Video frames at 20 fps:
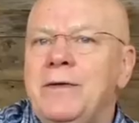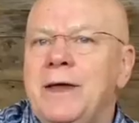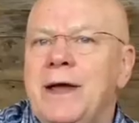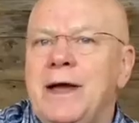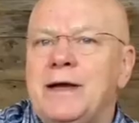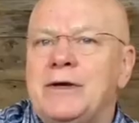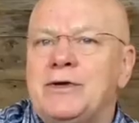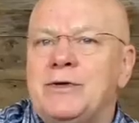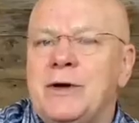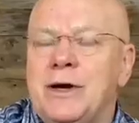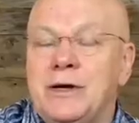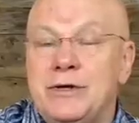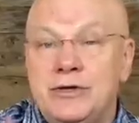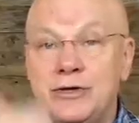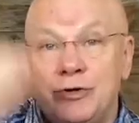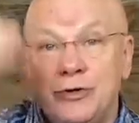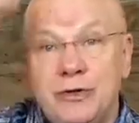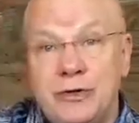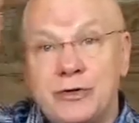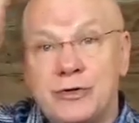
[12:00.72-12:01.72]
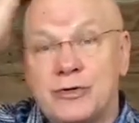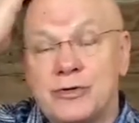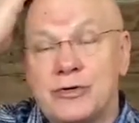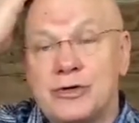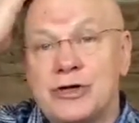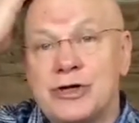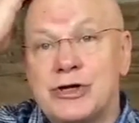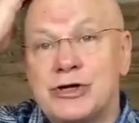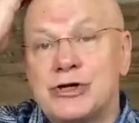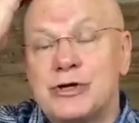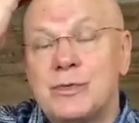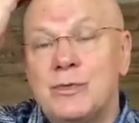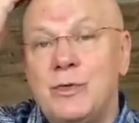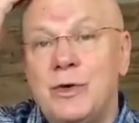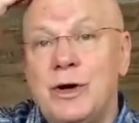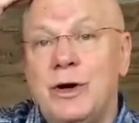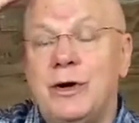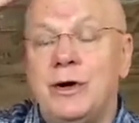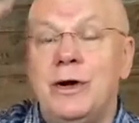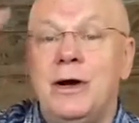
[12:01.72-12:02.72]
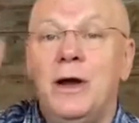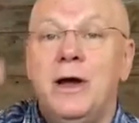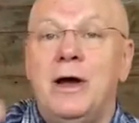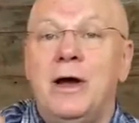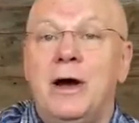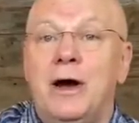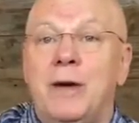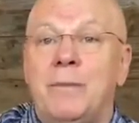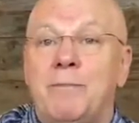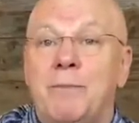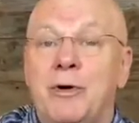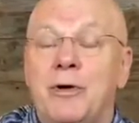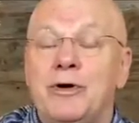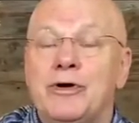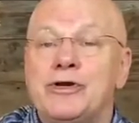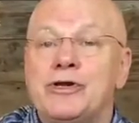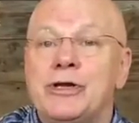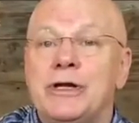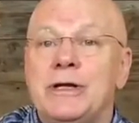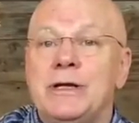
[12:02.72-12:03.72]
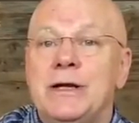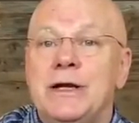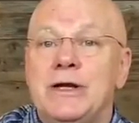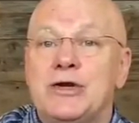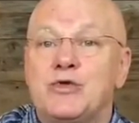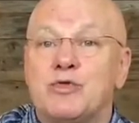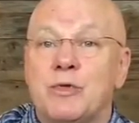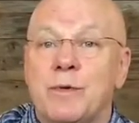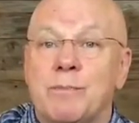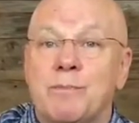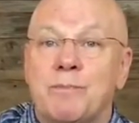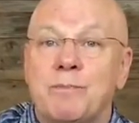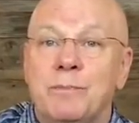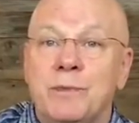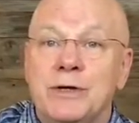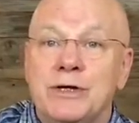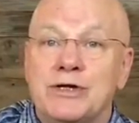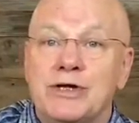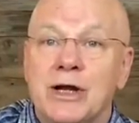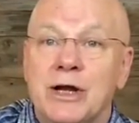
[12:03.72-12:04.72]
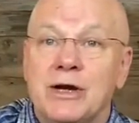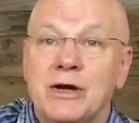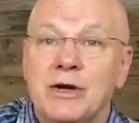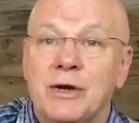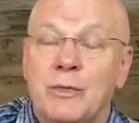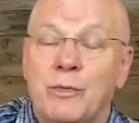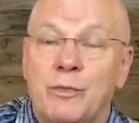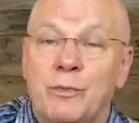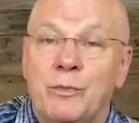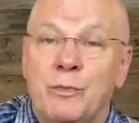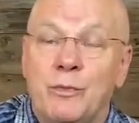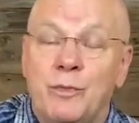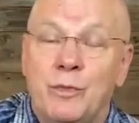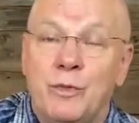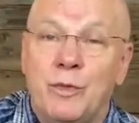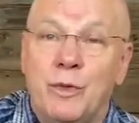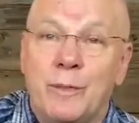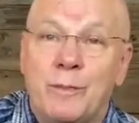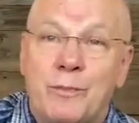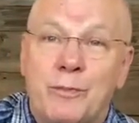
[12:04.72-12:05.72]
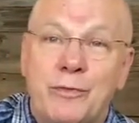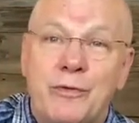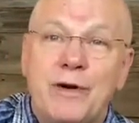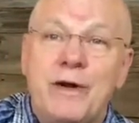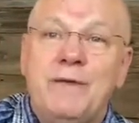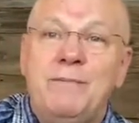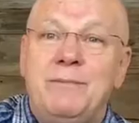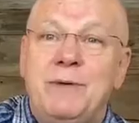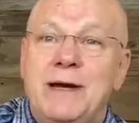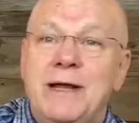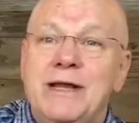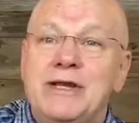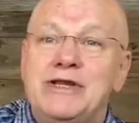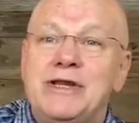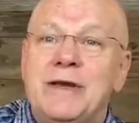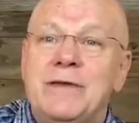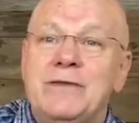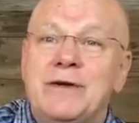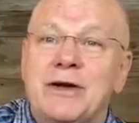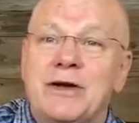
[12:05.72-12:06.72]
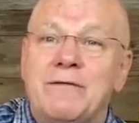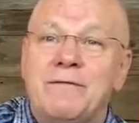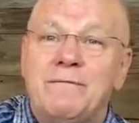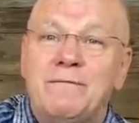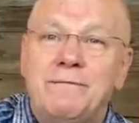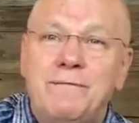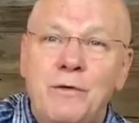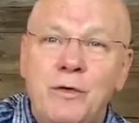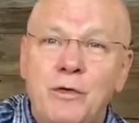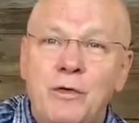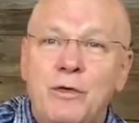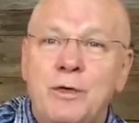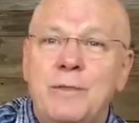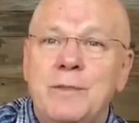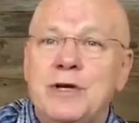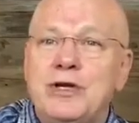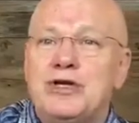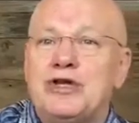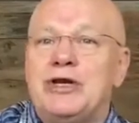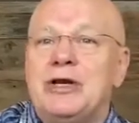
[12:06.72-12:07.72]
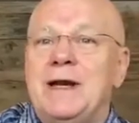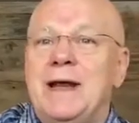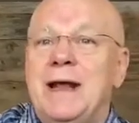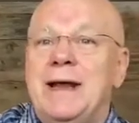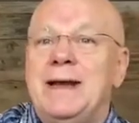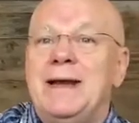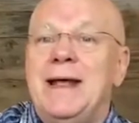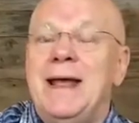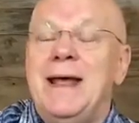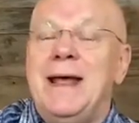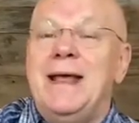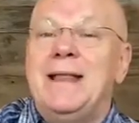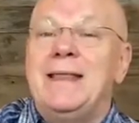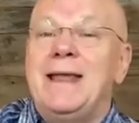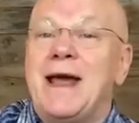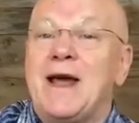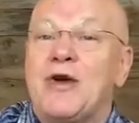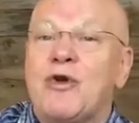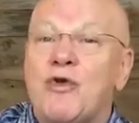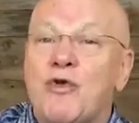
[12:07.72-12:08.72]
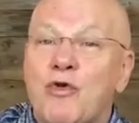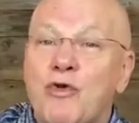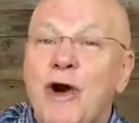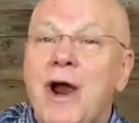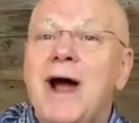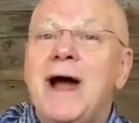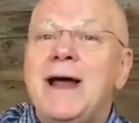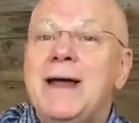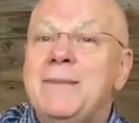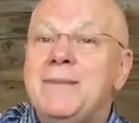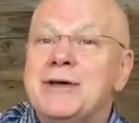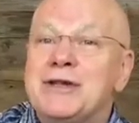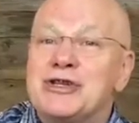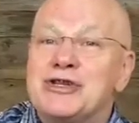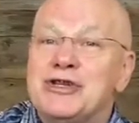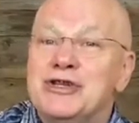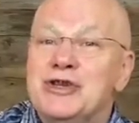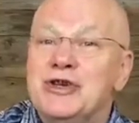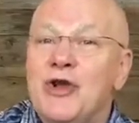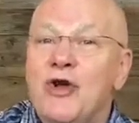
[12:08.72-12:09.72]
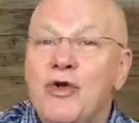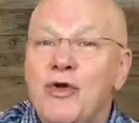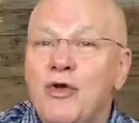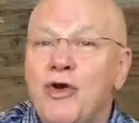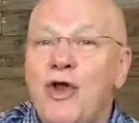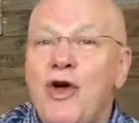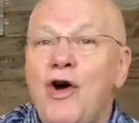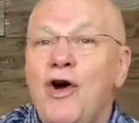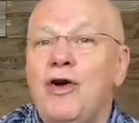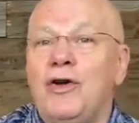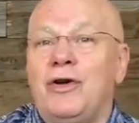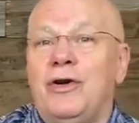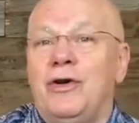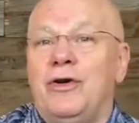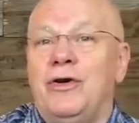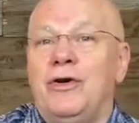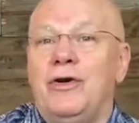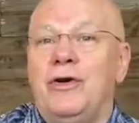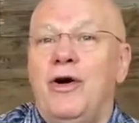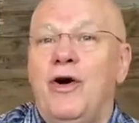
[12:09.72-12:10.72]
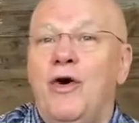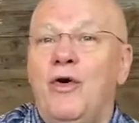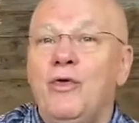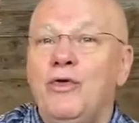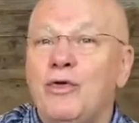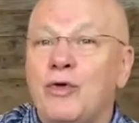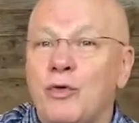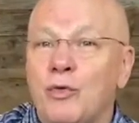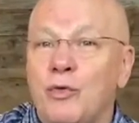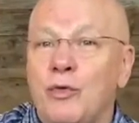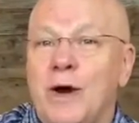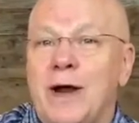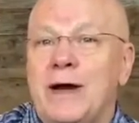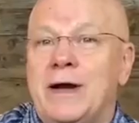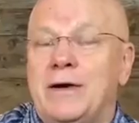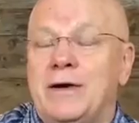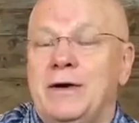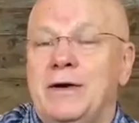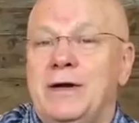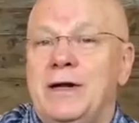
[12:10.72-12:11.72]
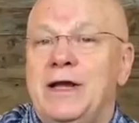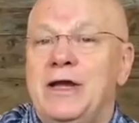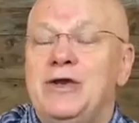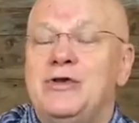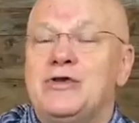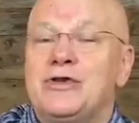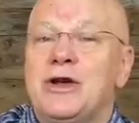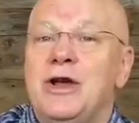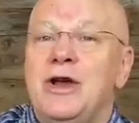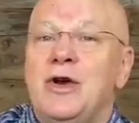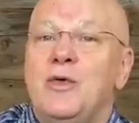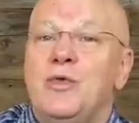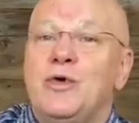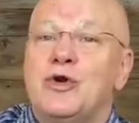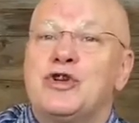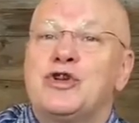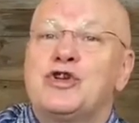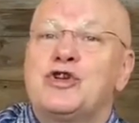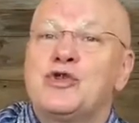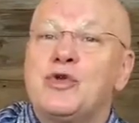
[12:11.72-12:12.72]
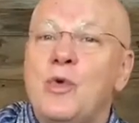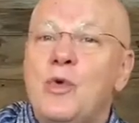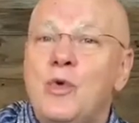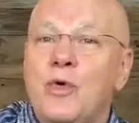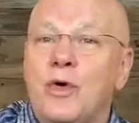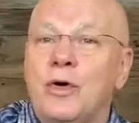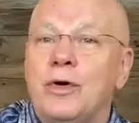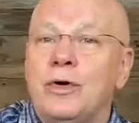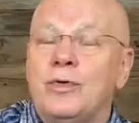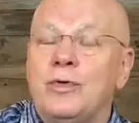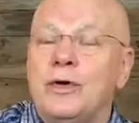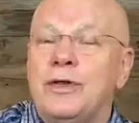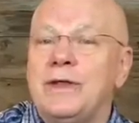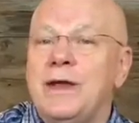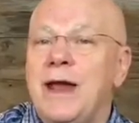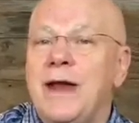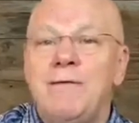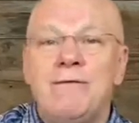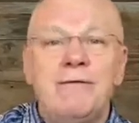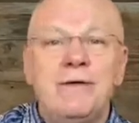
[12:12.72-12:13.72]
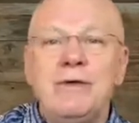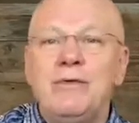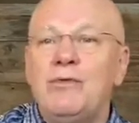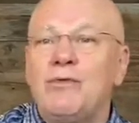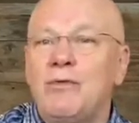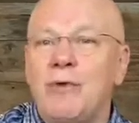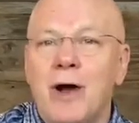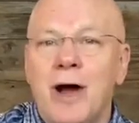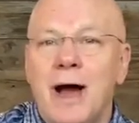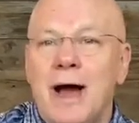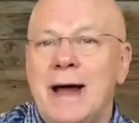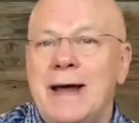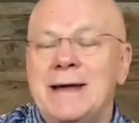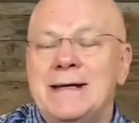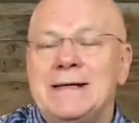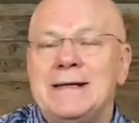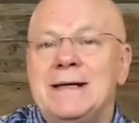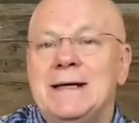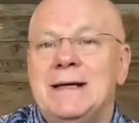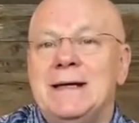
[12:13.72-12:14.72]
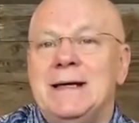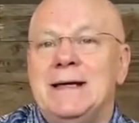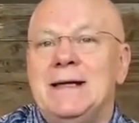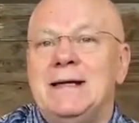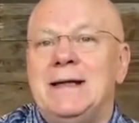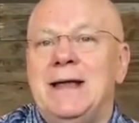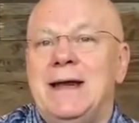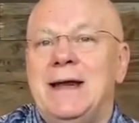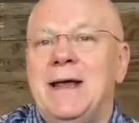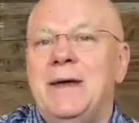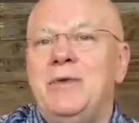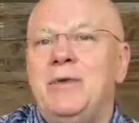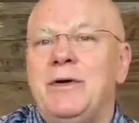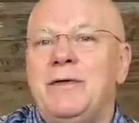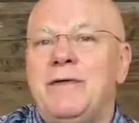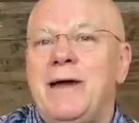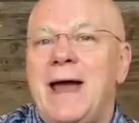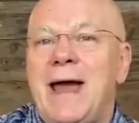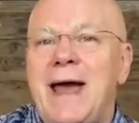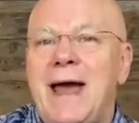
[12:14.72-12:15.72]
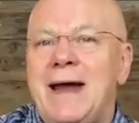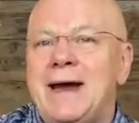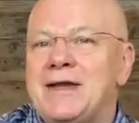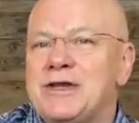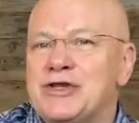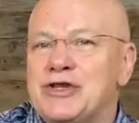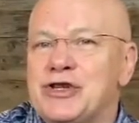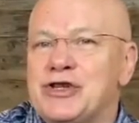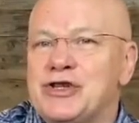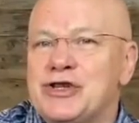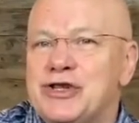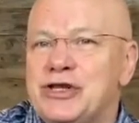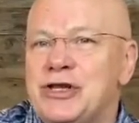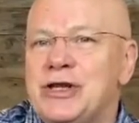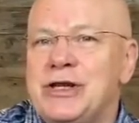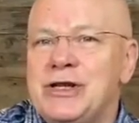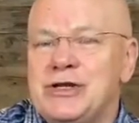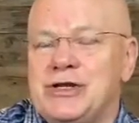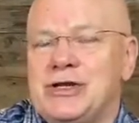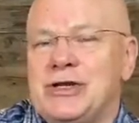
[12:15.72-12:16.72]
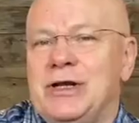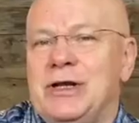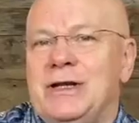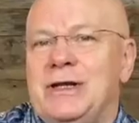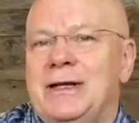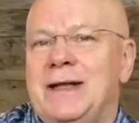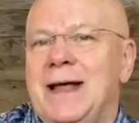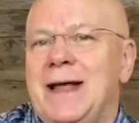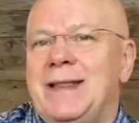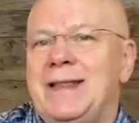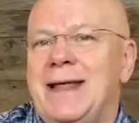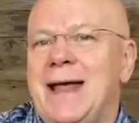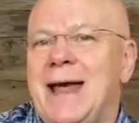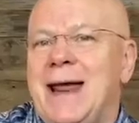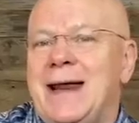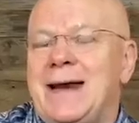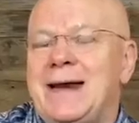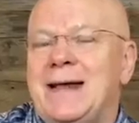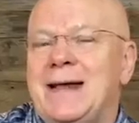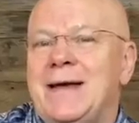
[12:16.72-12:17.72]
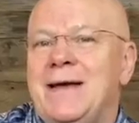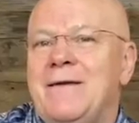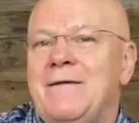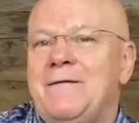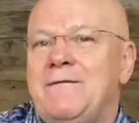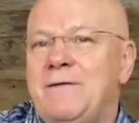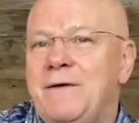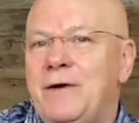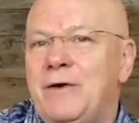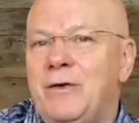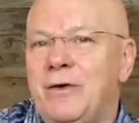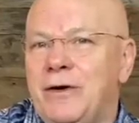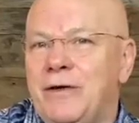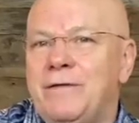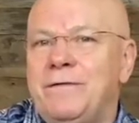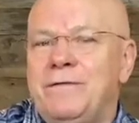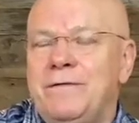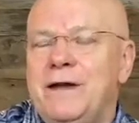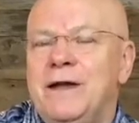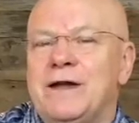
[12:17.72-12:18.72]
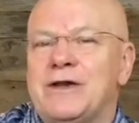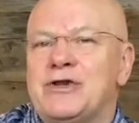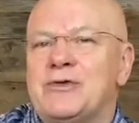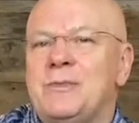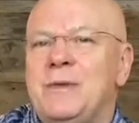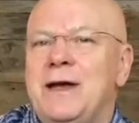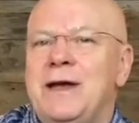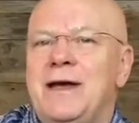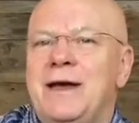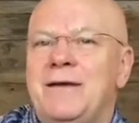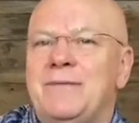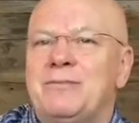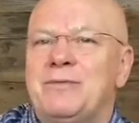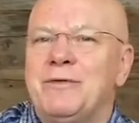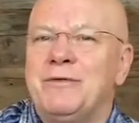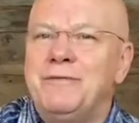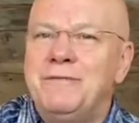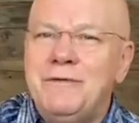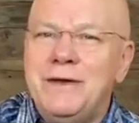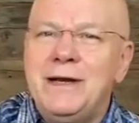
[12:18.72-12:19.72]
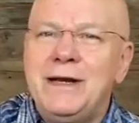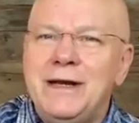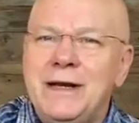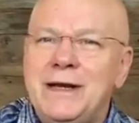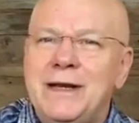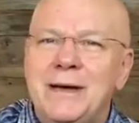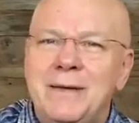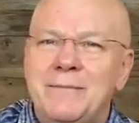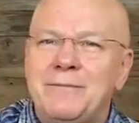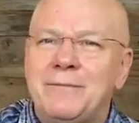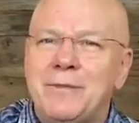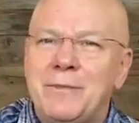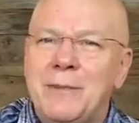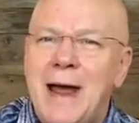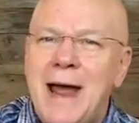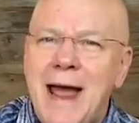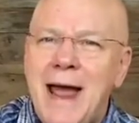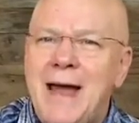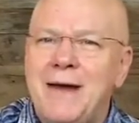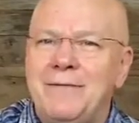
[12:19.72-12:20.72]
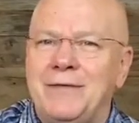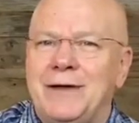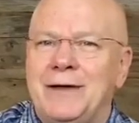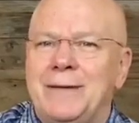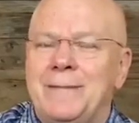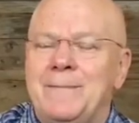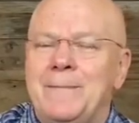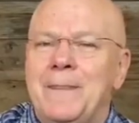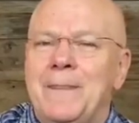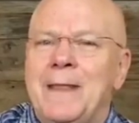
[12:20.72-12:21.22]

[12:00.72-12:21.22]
that to our judicial system, where a person is not only reprieved, but he's given a full remission, and that crime is no longer on the record. He's restored with every right that he would have had as a citizen that federal offense may have prevented him from having.